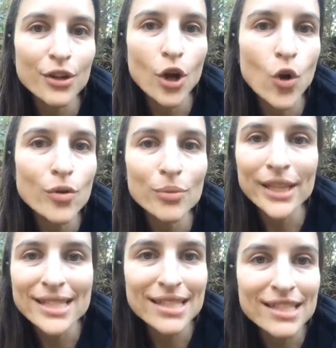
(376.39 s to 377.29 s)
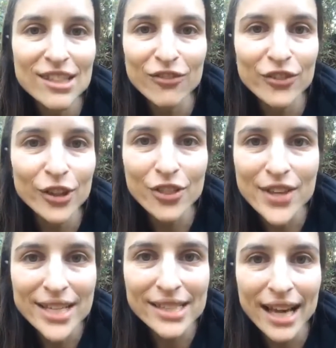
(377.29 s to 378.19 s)
their own places to fill
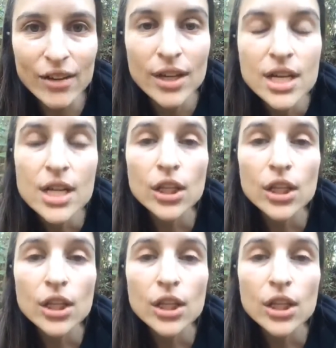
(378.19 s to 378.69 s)
things out.